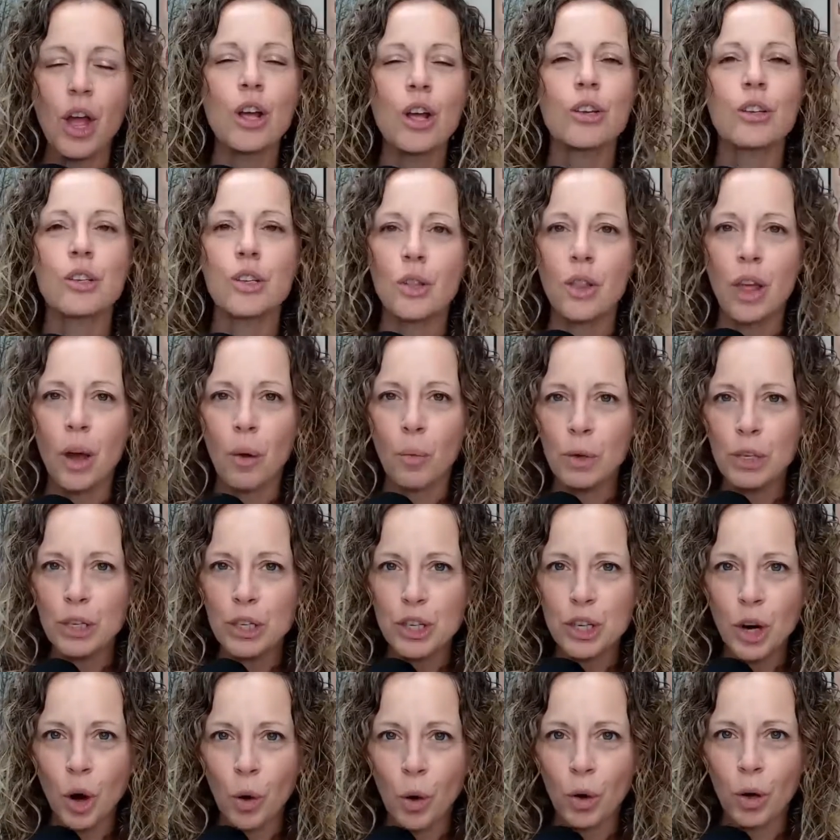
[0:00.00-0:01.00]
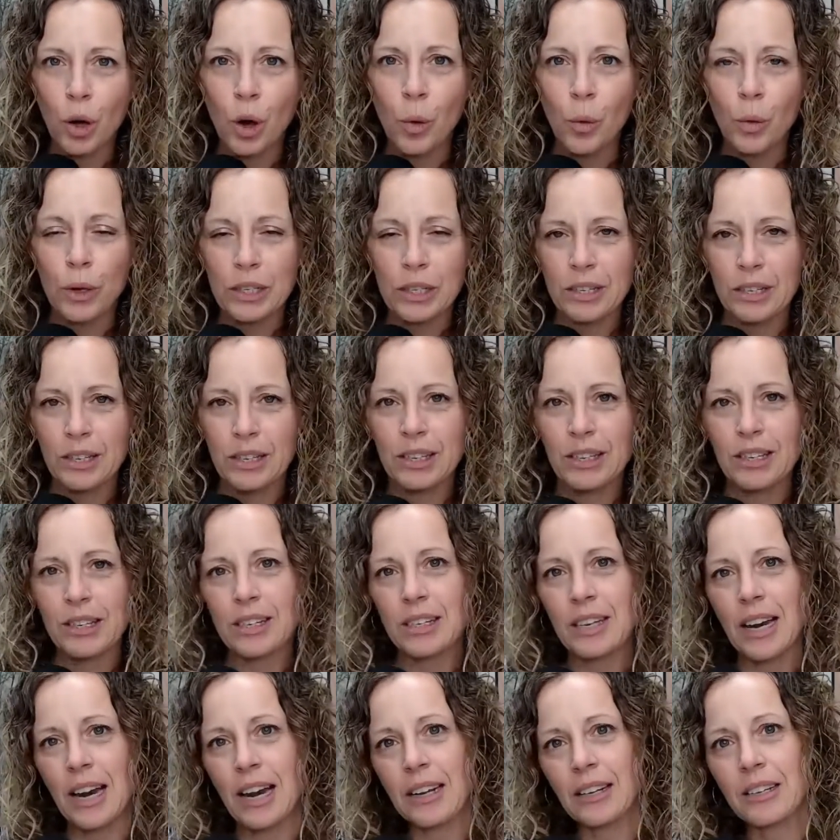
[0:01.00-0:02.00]
so that we don't go into these
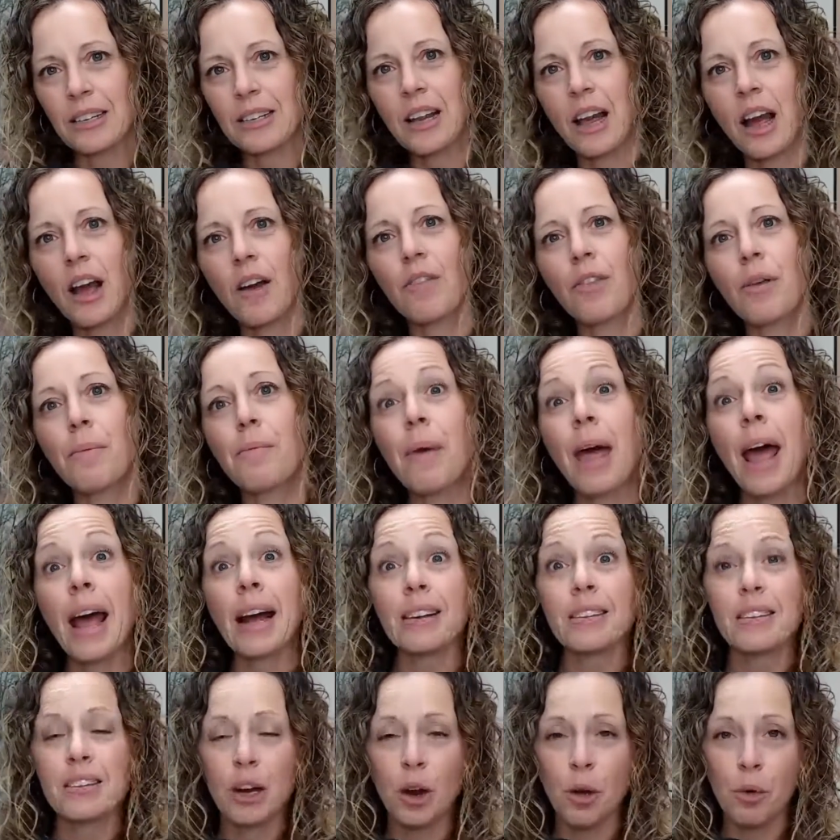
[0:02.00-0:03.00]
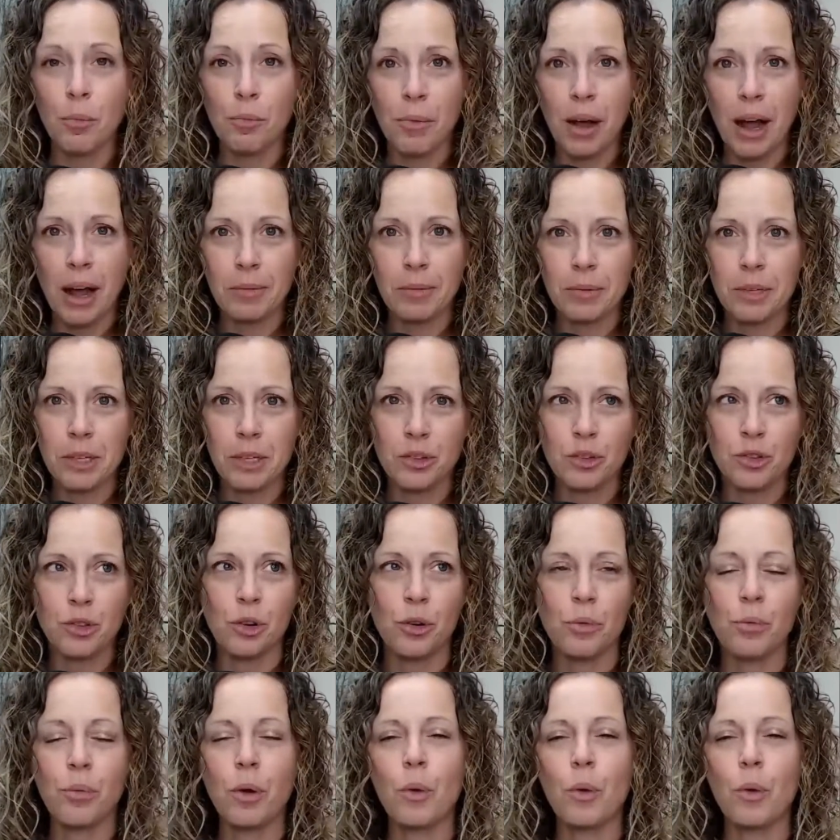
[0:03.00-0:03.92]
states of the maxed out mom syndrome.